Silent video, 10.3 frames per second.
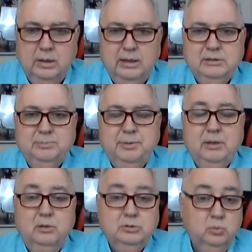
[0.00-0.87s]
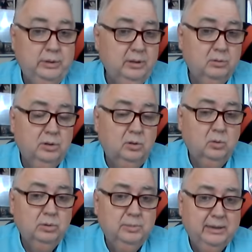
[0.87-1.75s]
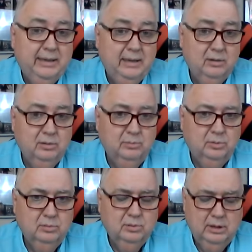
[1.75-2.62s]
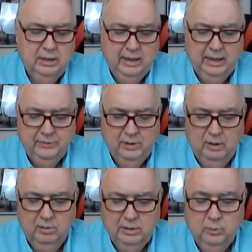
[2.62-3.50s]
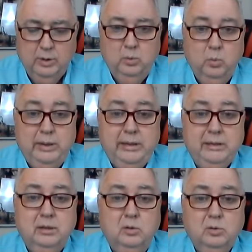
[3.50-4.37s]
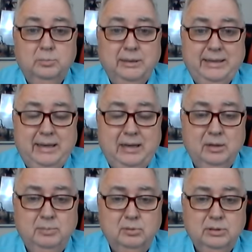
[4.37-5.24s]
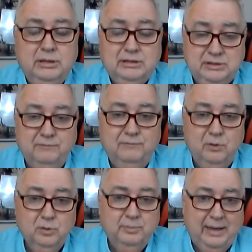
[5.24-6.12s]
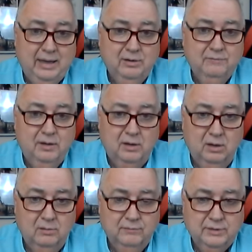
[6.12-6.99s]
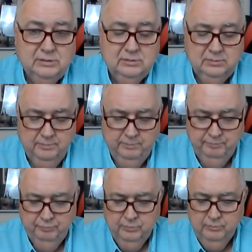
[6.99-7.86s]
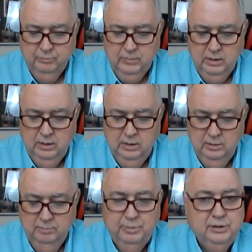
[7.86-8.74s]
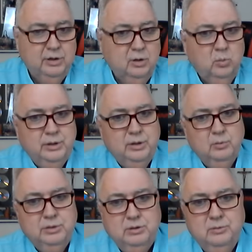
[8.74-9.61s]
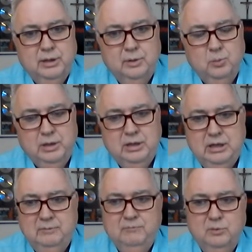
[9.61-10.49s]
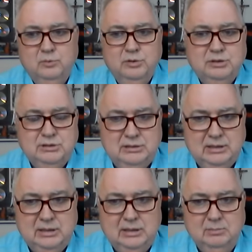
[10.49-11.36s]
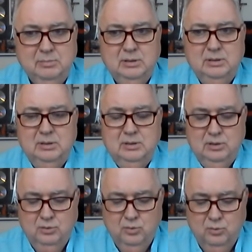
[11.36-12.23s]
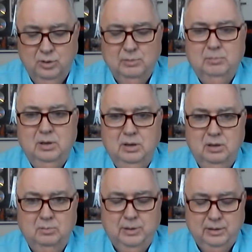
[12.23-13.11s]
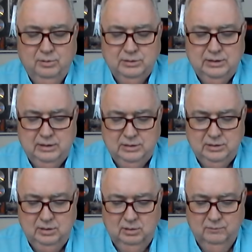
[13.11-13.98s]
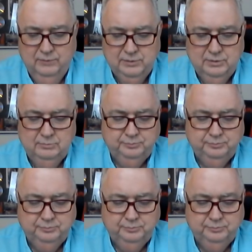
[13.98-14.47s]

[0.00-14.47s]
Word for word: It's because we don't hold them accountable. And the only way we can hold them accountable is to vote them out of office. But no, we don't do that. We keep voting the same corrupt lawmakers into office.